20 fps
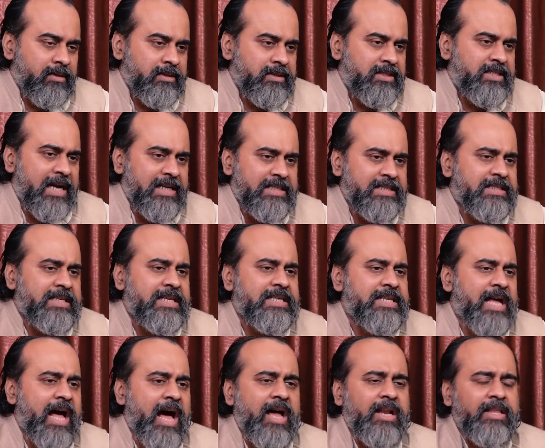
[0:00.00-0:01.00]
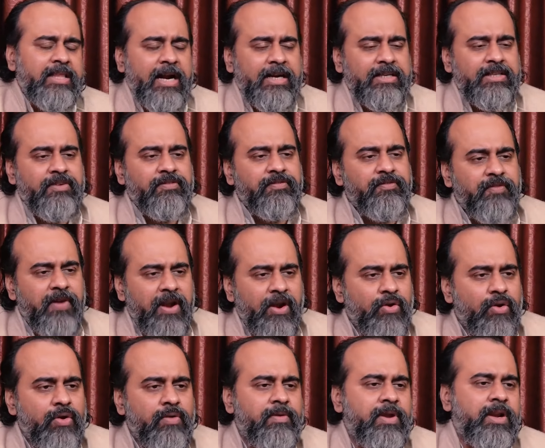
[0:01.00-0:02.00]
Chances are that the
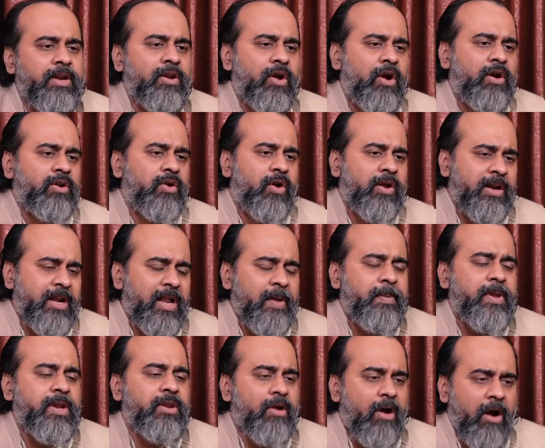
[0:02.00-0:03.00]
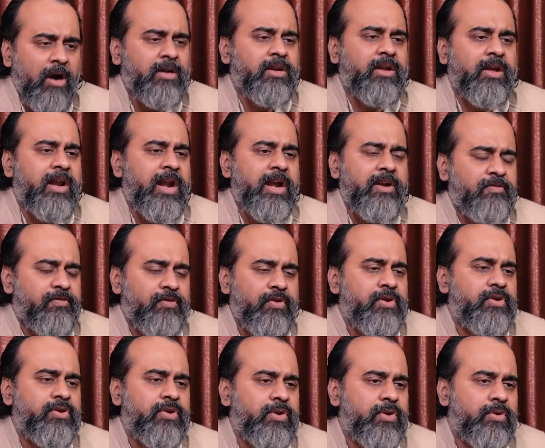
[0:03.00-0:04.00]
fellow will not only be not
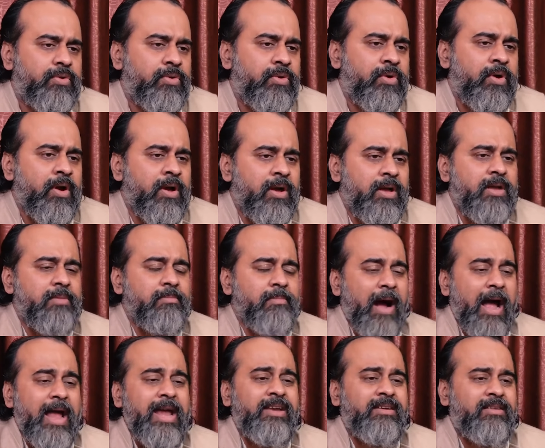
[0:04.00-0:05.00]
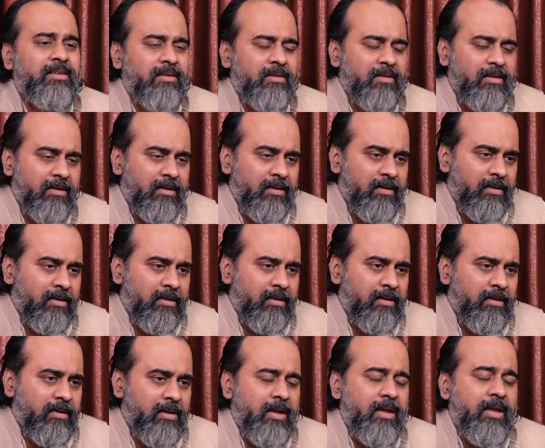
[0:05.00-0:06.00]
grateful to you, he might
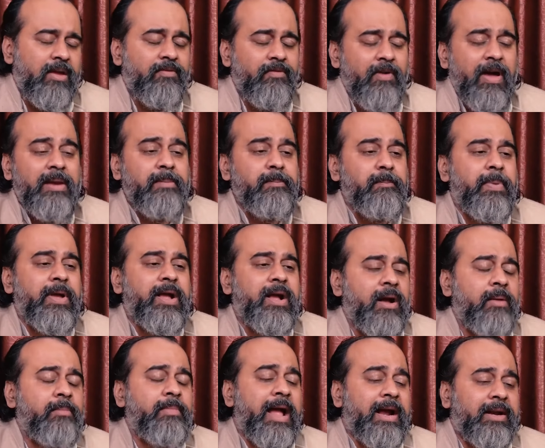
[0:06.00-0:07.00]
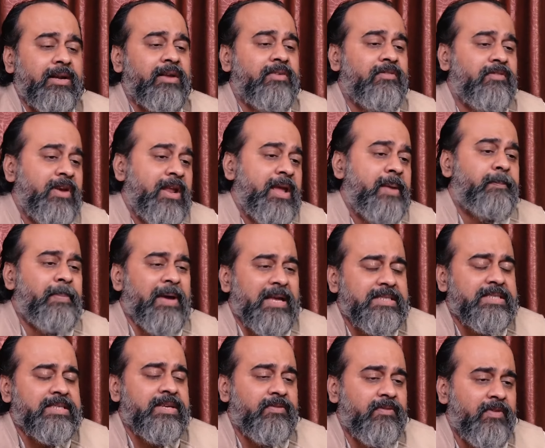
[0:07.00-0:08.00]
even become actively,
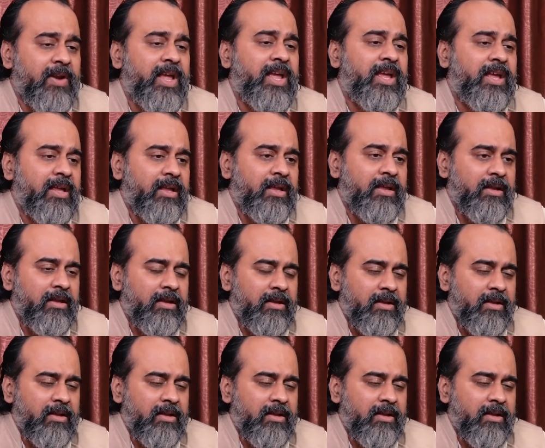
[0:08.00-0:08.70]
passively